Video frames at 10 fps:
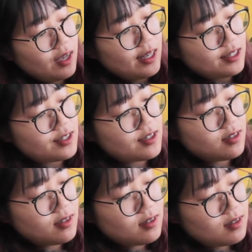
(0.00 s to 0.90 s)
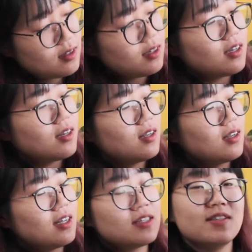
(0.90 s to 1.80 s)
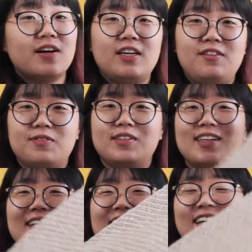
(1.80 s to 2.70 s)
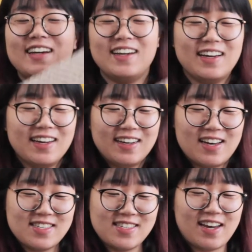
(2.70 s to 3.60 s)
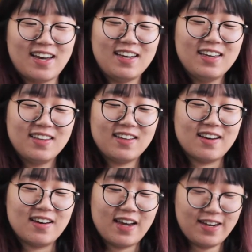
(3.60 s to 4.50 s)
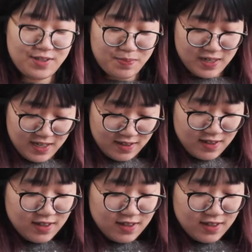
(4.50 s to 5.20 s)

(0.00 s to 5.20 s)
it's not even, let's say, the hand spinning.